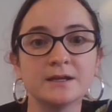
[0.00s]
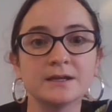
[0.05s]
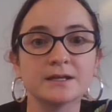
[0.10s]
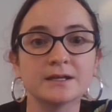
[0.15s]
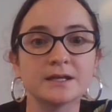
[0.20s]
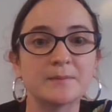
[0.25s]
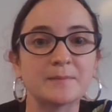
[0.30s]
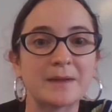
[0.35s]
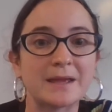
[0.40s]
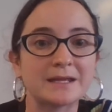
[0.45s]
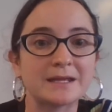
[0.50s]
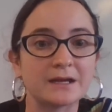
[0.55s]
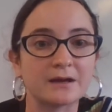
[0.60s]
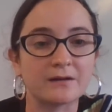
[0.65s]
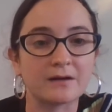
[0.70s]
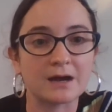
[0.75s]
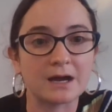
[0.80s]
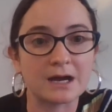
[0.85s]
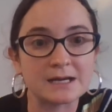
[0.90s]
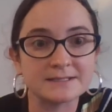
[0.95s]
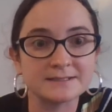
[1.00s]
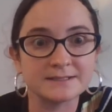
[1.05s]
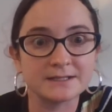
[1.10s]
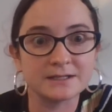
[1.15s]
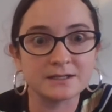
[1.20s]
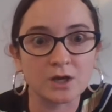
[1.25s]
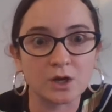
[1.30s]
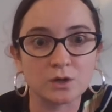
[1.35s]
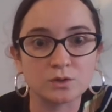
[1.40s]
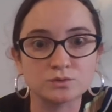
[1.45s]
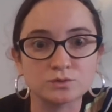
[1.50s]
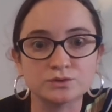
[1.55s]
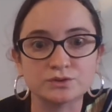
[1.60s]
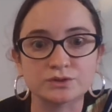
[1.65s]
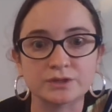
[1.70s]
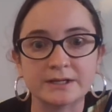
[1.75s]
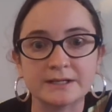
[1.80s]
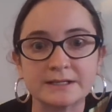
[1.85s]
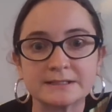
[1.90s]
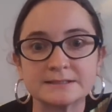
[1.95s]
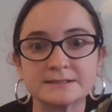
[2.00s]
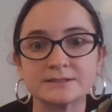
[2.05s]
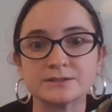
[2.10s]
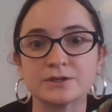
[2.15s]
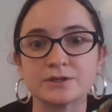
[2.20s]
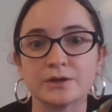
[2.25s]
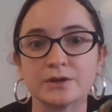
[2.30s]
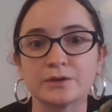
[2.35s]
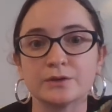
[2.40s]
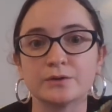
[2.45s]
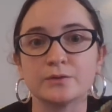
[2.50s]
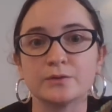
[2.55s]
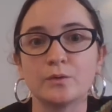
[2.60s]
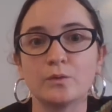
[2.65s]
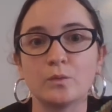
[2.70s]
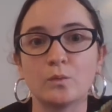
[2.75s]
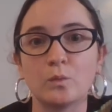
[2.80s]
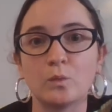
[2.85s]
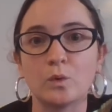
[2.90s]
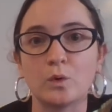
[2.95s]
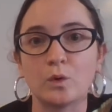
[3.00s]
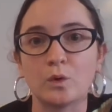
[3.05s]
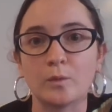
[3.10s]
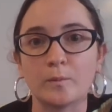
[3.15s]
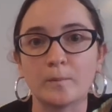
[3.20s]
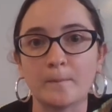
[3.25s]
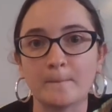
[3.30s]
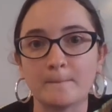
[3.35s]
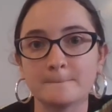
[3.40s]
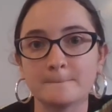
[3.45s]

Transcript: can make our icy cold drinks turn warm.